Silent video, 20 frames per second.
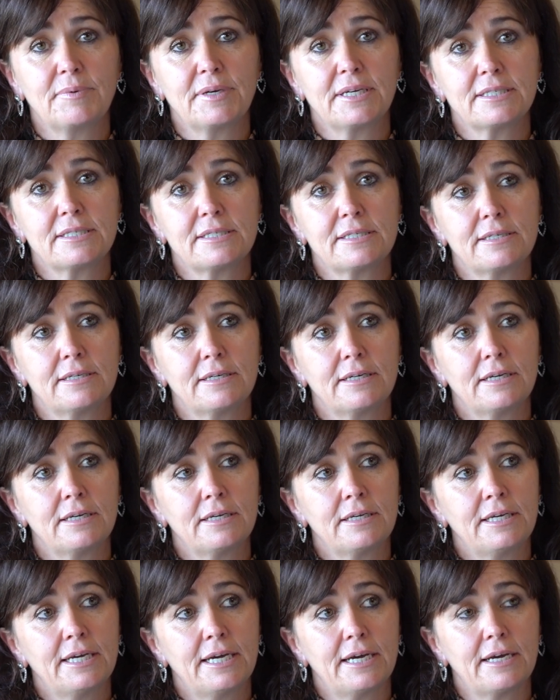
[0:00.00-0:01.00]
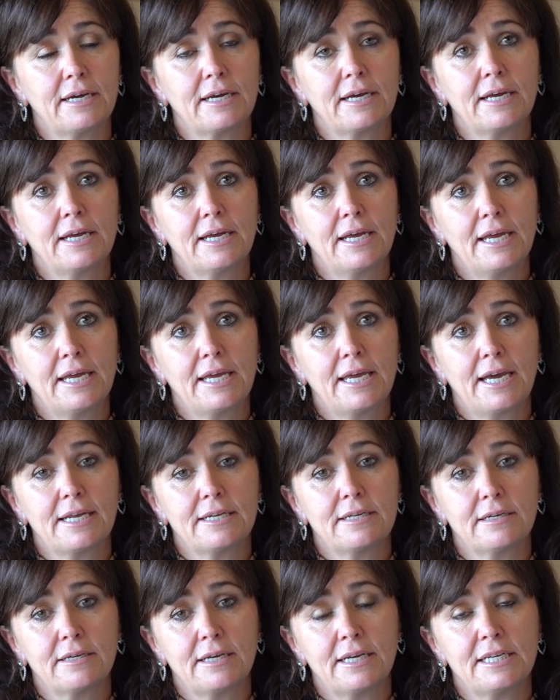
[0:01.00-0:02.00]
but yeah, he
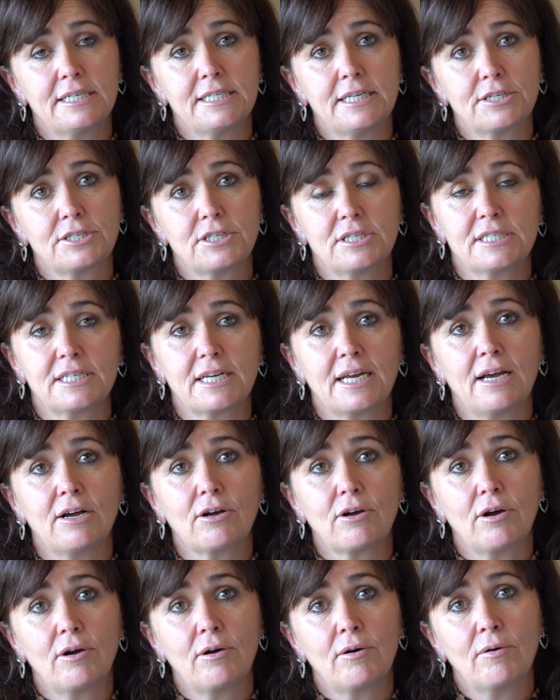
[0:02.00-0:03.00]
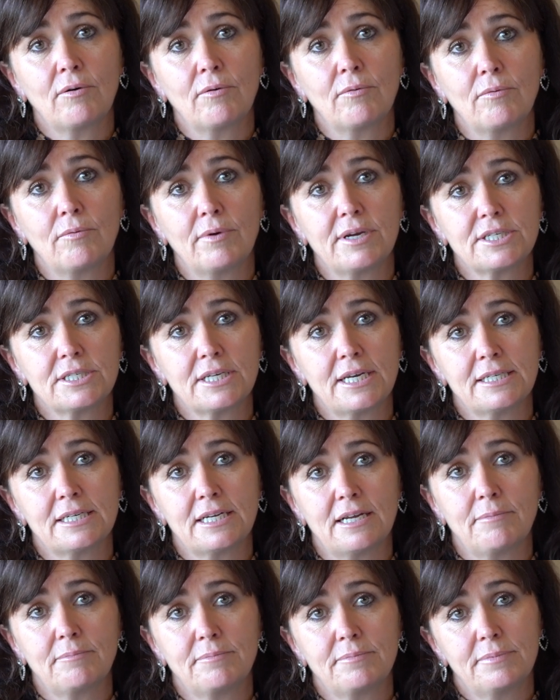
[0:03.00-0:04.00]
had an addiction to alcohol, which
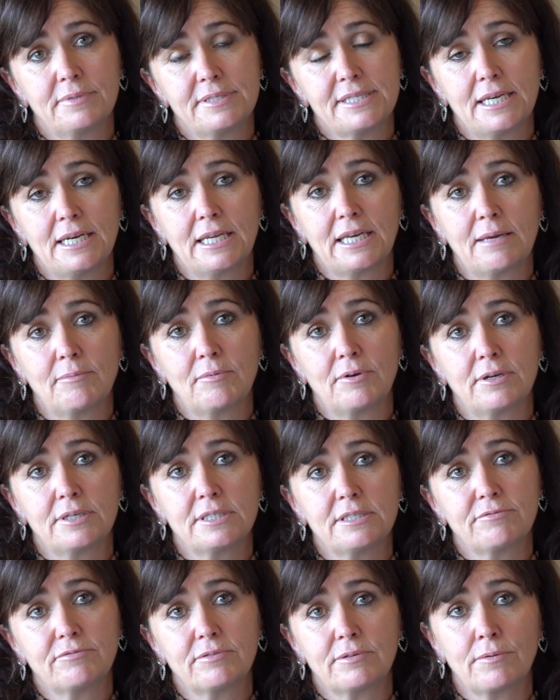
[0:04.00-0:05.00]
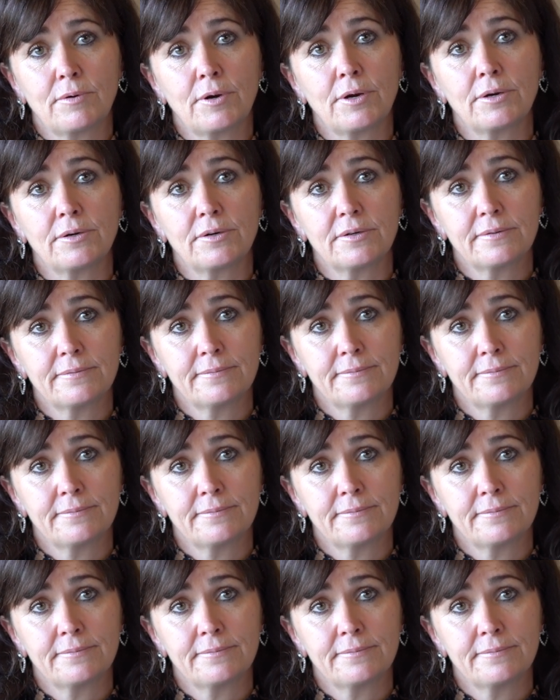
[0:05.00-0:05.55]
ended up sending him on a different road.